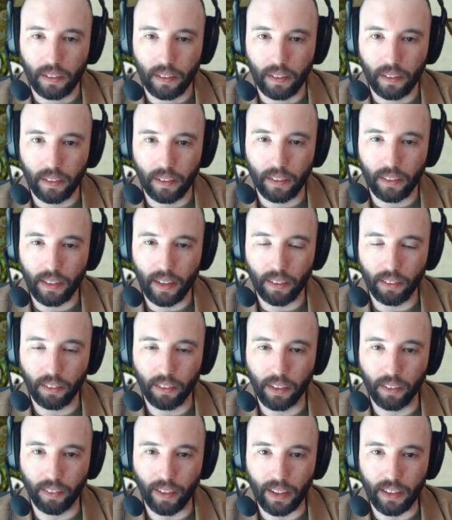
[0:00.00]
It's not
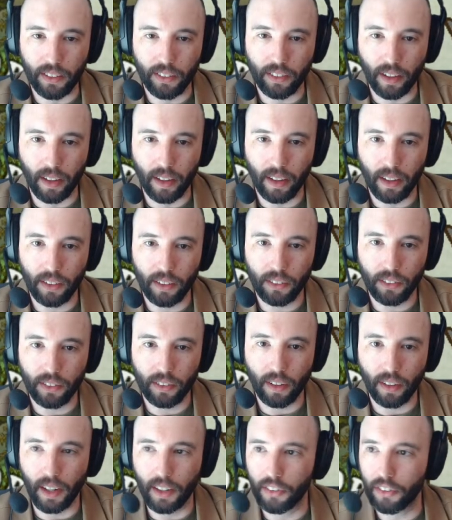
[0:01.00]
really the right size.
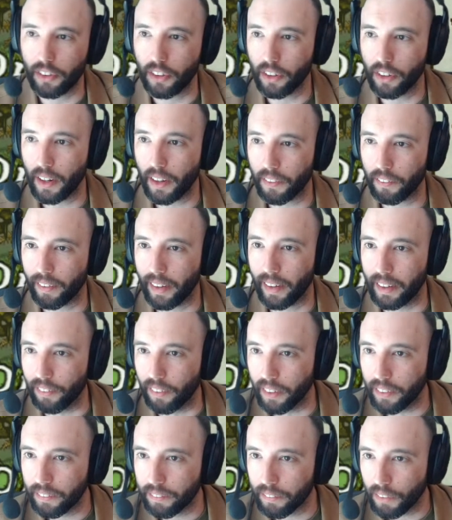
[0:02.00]
All right, so you're not the right
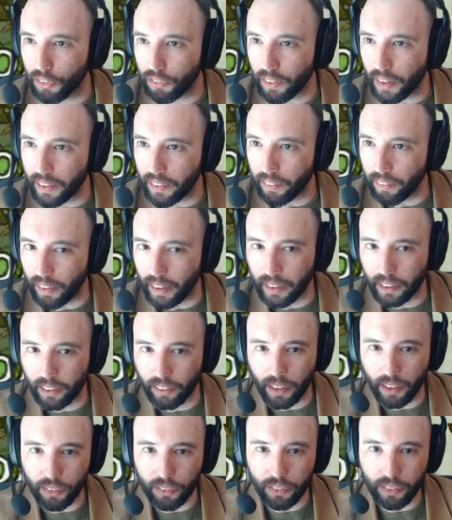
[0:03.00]
one. We'll find the right
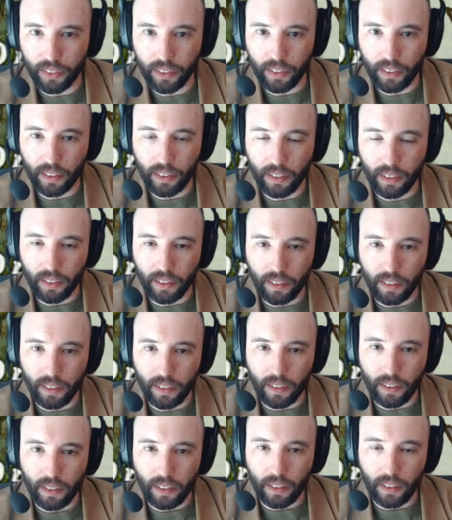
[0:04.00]
cliff.
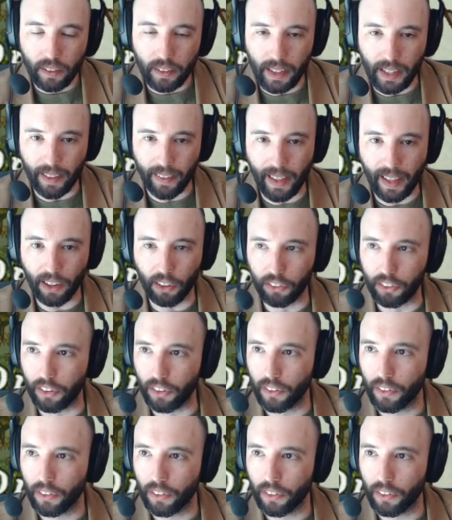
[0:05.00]
Yeah, that'll do.